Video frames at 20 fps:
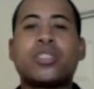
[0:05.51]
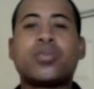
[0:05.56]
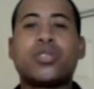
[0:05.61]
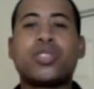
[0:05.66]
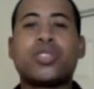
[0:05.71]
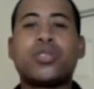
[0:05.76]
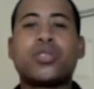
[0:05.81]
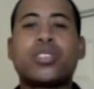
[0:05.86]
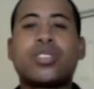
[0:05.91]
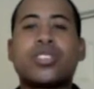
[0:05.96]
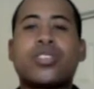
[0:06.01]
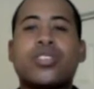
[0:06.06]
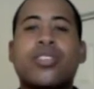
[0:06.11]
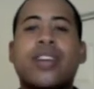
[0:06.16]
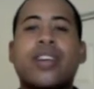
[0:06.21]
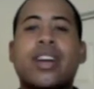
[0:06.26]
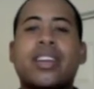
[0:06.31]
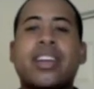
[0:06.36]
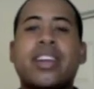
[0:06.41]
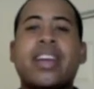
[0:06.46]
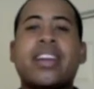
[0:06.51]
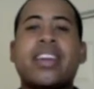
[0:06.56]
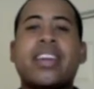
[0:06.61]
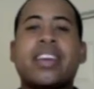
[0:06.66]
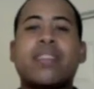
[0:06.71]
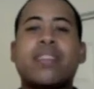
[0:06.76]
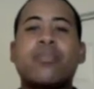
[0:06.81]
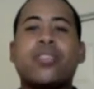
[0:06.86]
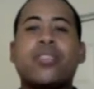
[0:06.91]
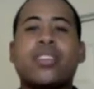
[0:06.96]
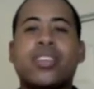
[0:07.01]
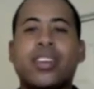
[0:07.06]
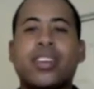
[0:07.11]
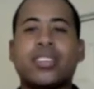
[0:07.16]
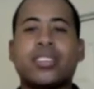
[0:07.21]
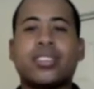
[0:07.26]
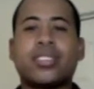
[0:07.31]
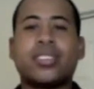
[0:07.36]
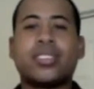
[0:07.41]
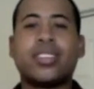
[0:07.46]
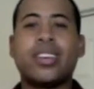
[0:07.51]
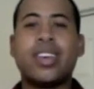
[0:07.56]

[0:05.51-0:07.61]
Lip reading: with you concerning our day-to-day communication